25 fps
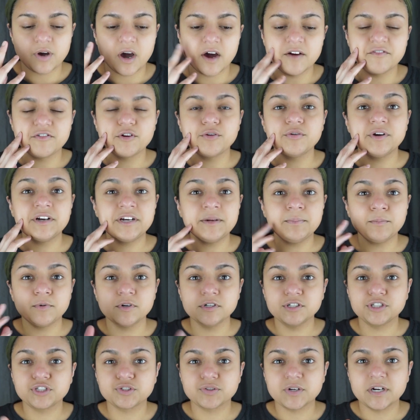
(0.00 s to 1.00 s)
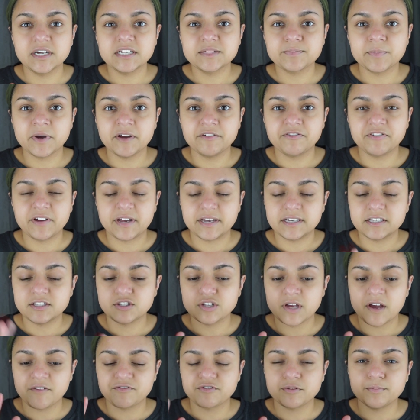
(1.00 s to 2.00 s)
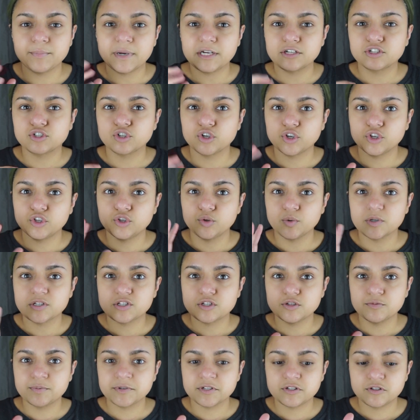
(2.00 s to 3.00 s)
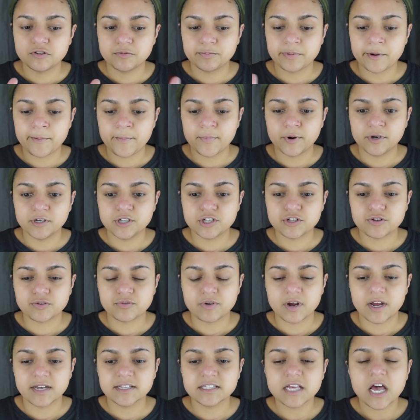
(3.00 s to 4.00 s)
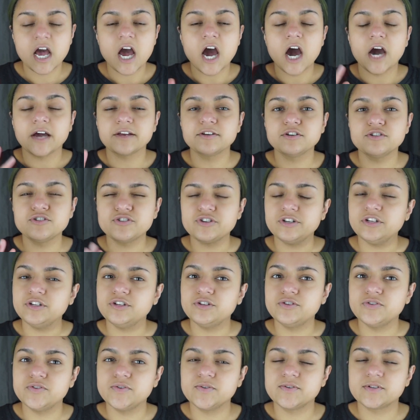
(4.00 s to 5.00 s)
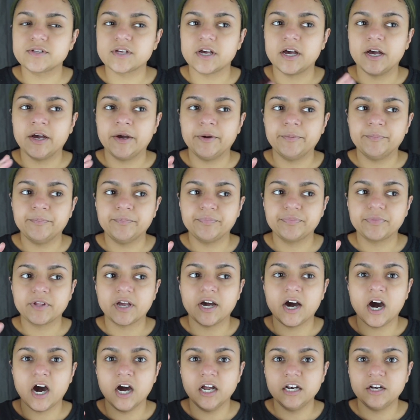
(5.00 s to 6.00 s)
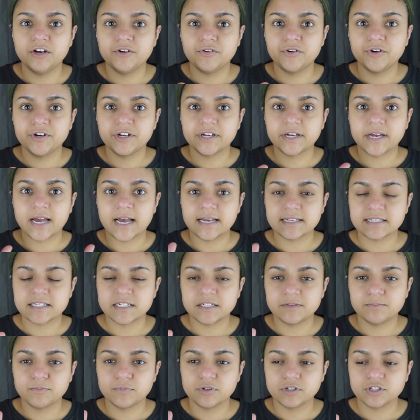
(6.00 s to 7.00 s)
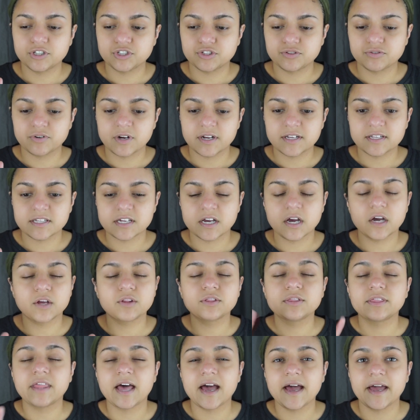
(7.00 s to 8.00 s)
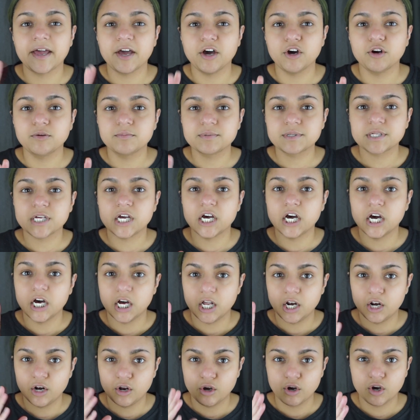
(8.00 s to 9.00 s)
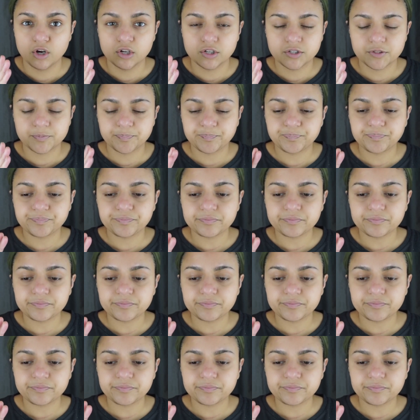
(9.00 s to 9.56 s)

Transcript: So I've already moisturized my face. You have to make sure you are super moisturized. I usually use a hyaluronic acid moisturizer. That helps a lot.